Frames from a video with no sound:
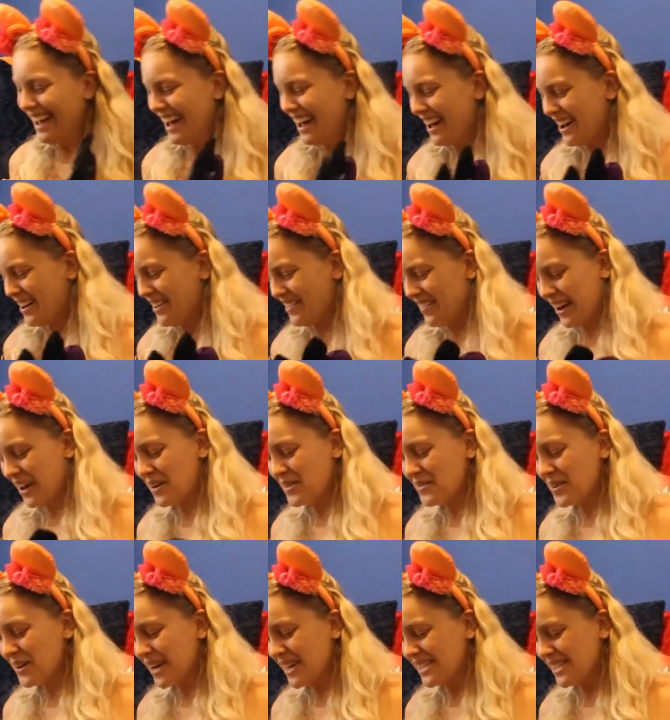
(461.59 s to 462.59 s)
um, I hope
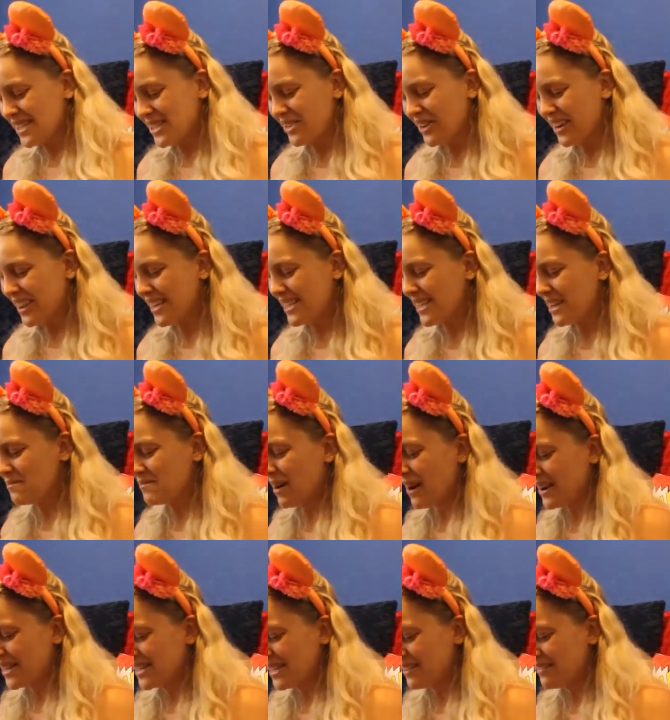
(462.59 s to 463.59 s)
you guys enjoyed this
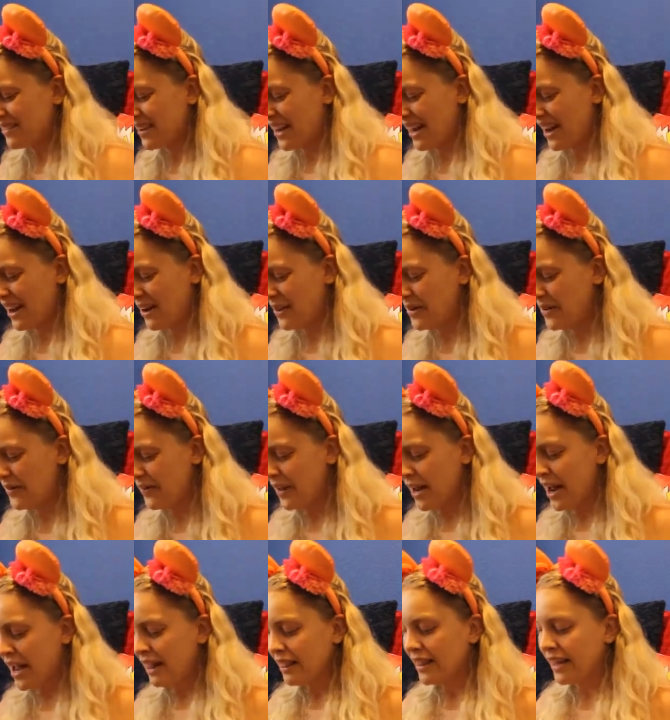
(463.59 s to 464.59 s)
unboxing video.
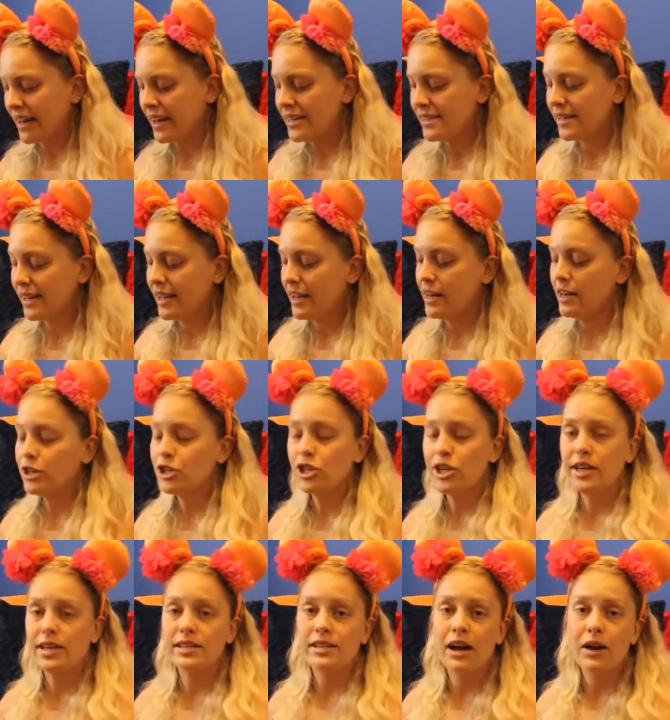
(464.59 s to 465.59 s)
Like I said,
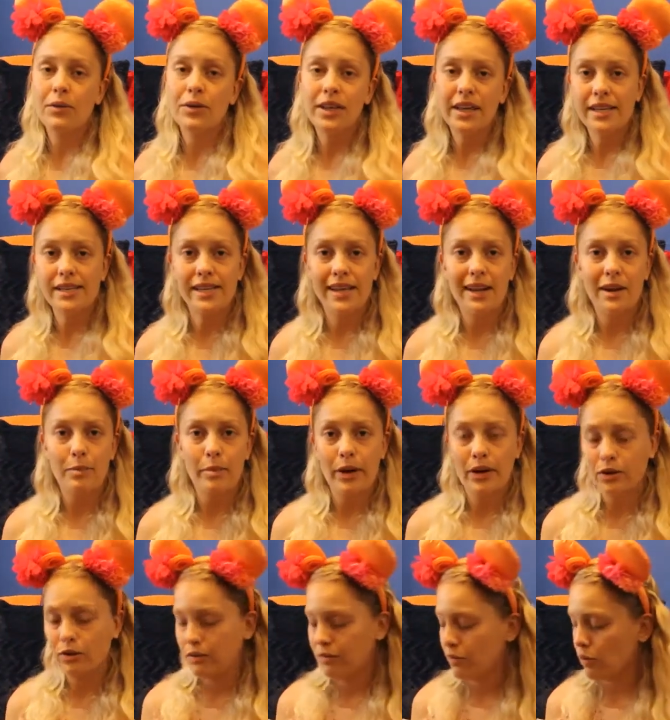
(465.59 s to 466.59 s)
she is not releasing a
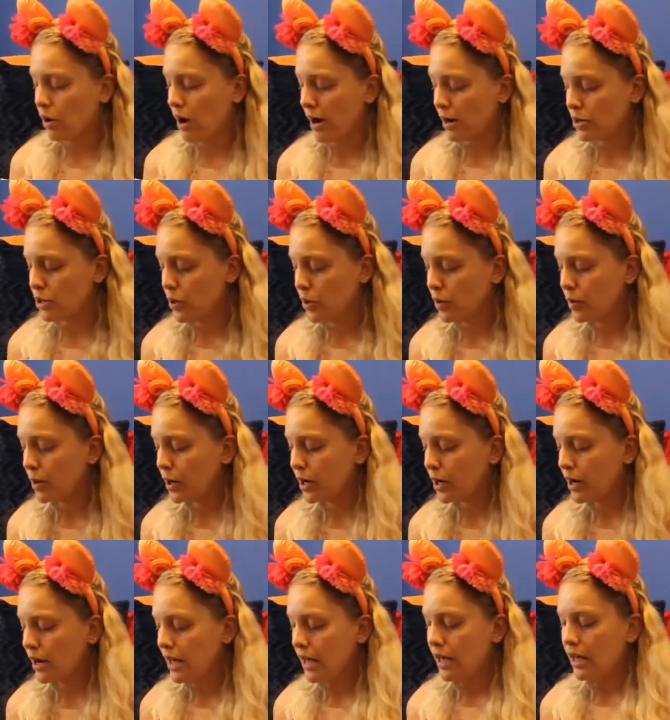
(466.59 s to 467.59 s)
bundle for
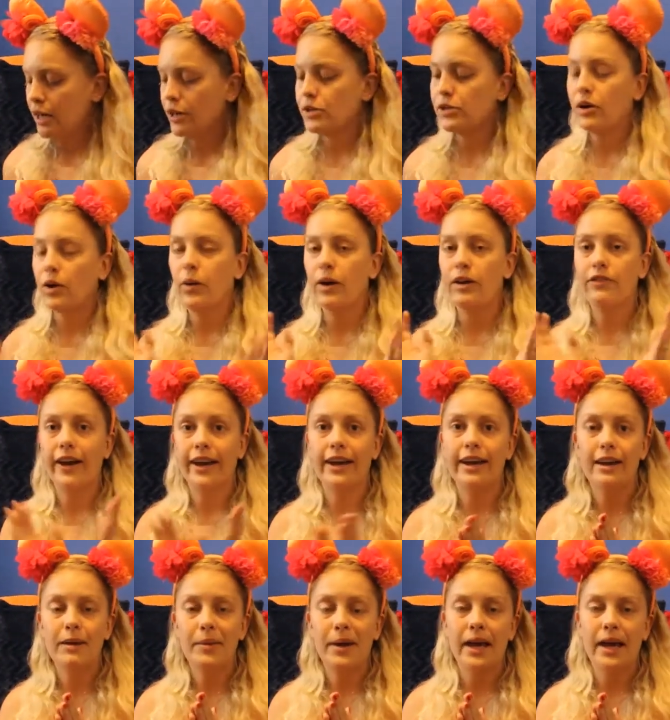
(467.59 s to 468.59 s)
October, so if I can
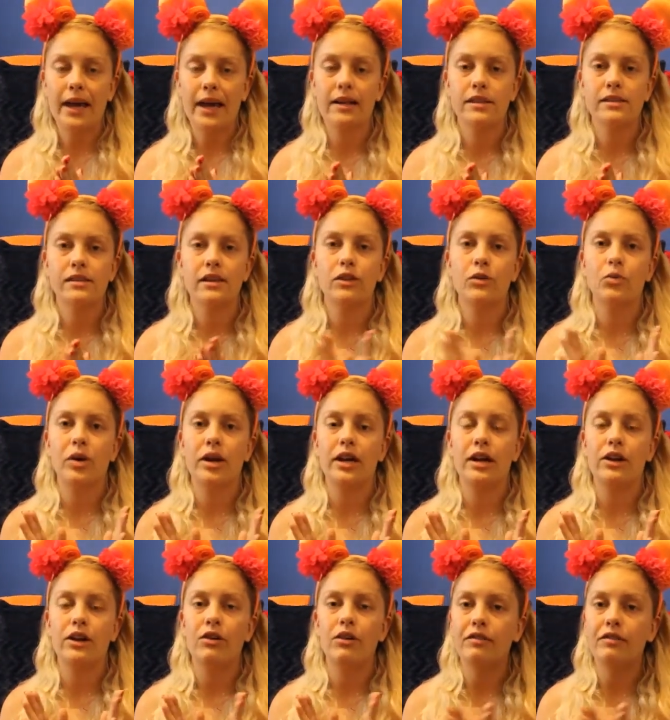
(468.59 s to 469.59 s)
get my hands on the one
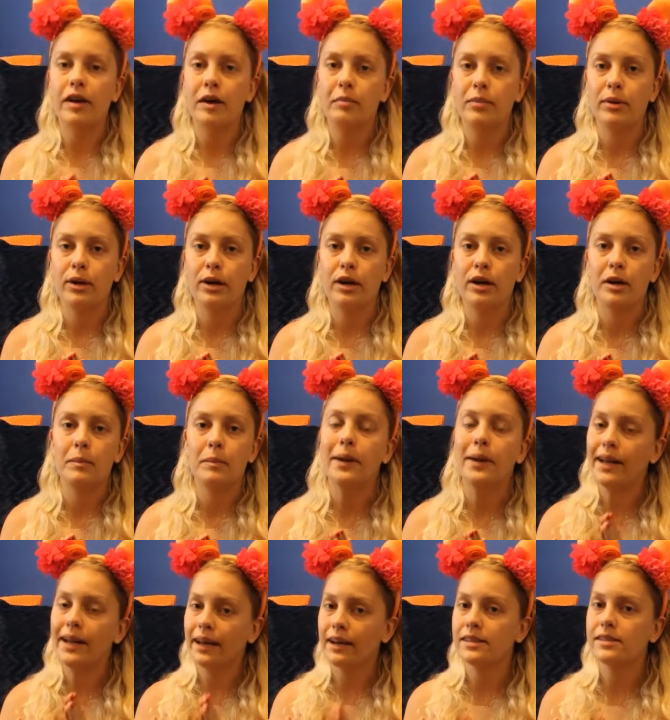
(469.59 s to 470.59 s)
in November, my
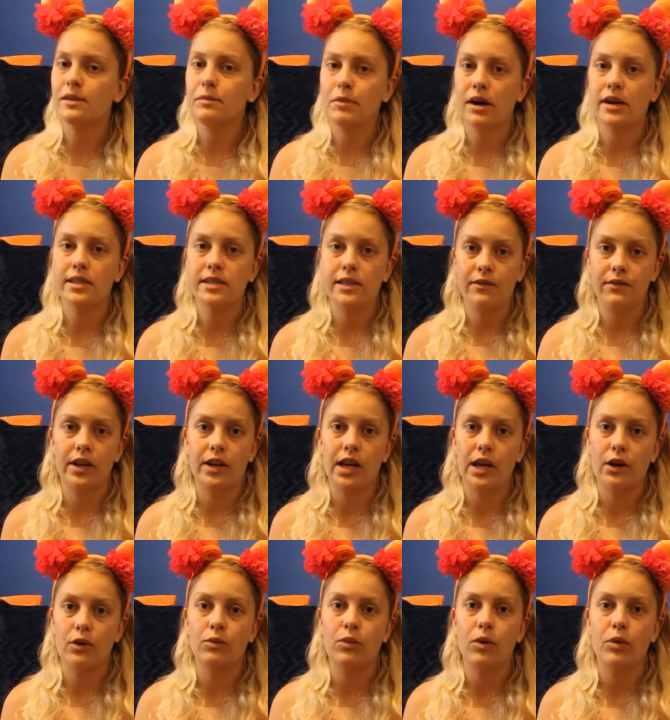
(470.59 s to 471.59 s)
next unboxing
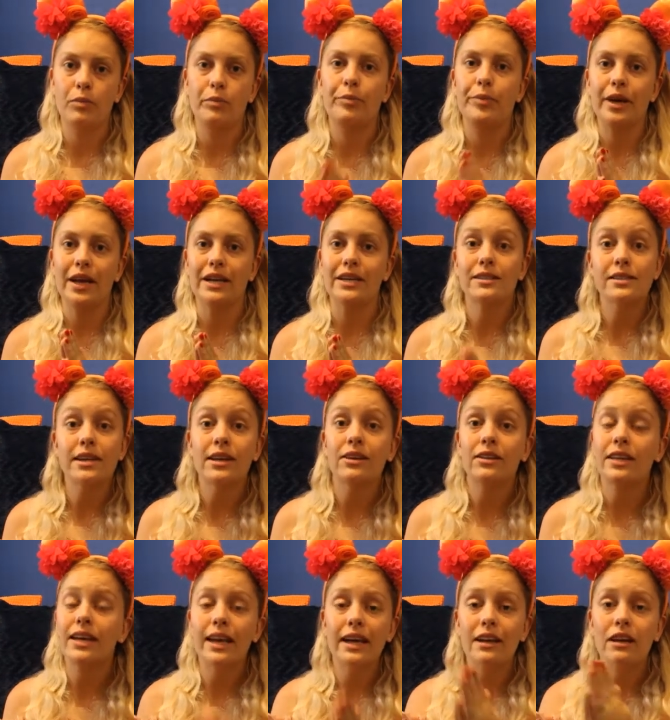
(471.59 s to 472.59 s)
video won't be until
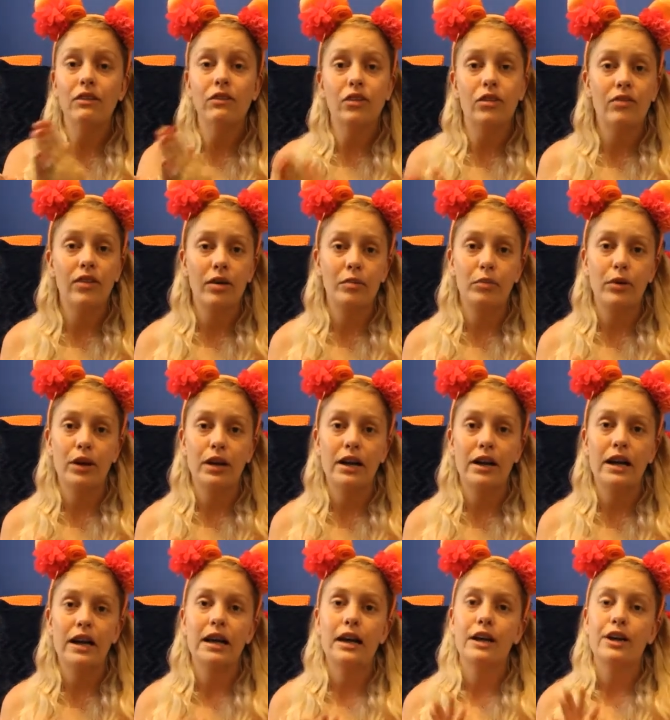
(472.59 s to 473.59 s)
the end of November,
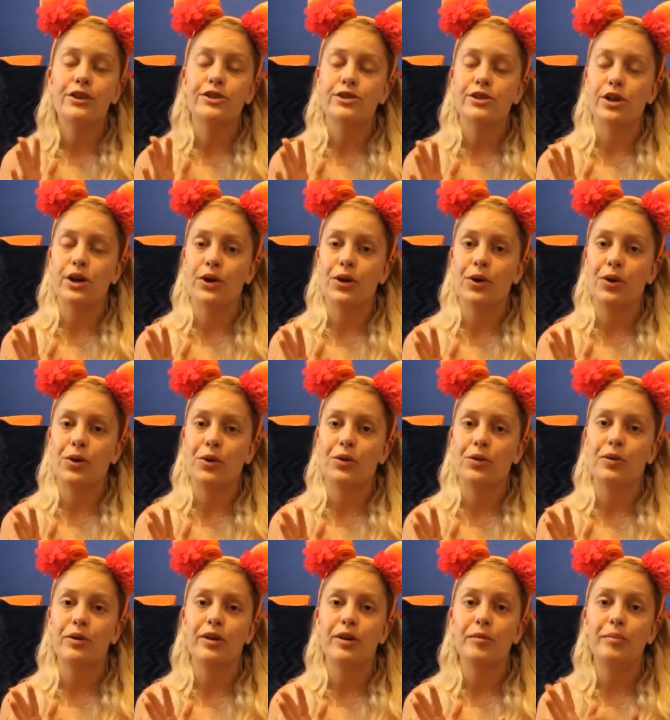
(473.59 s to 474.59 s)
so
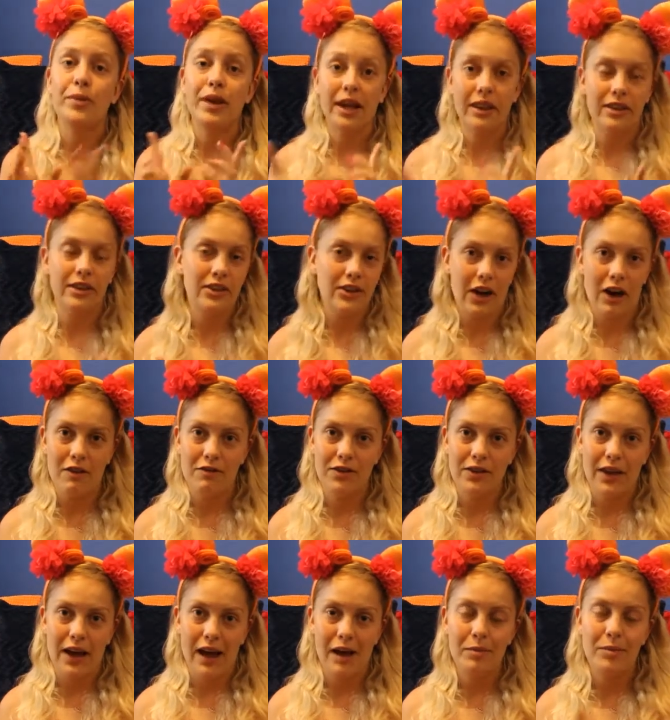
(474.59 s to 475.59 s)
be on the lookout for
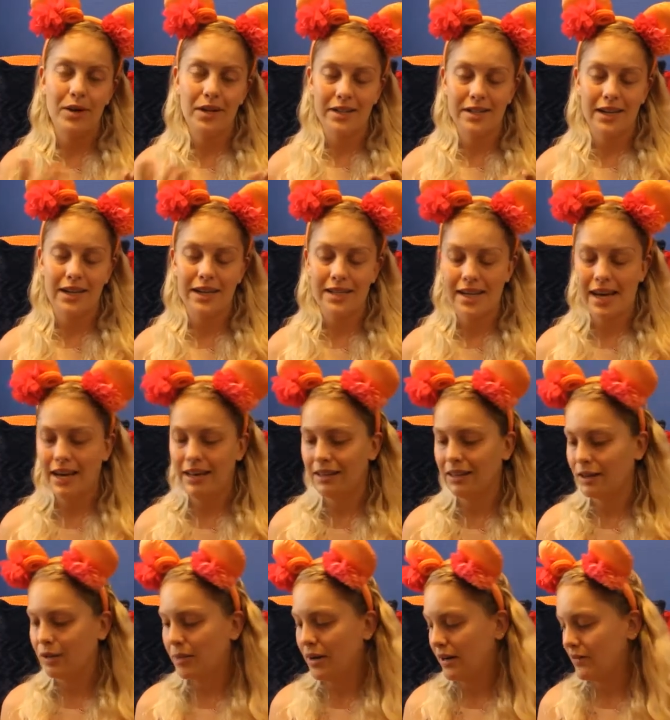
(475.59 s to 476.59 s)
that, but it's going to take a
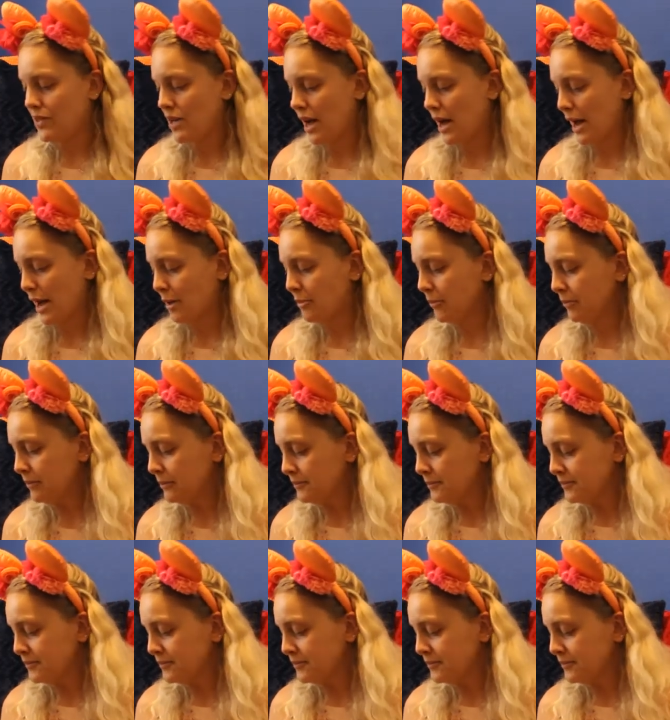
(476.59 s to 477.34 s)
little bit of time.